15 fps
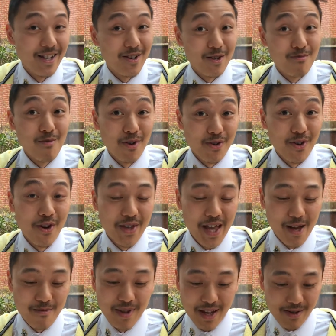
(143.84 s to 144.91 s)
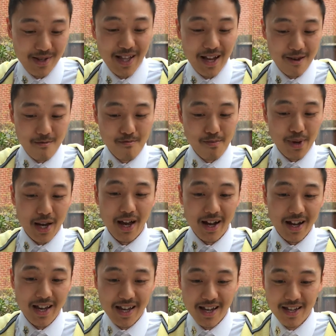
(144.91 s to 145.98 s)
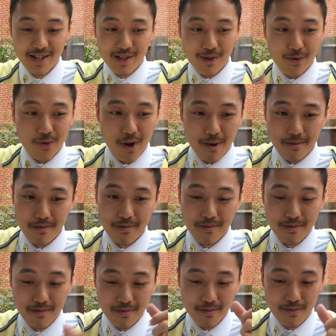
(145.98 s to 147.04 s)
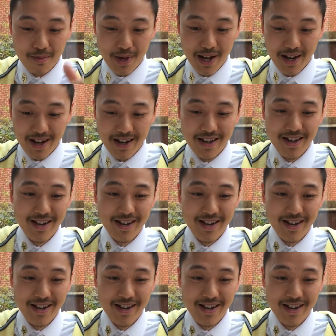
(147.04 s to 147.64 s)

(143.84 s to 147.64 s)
it just was not happening. It was like pluck, strum, pluck,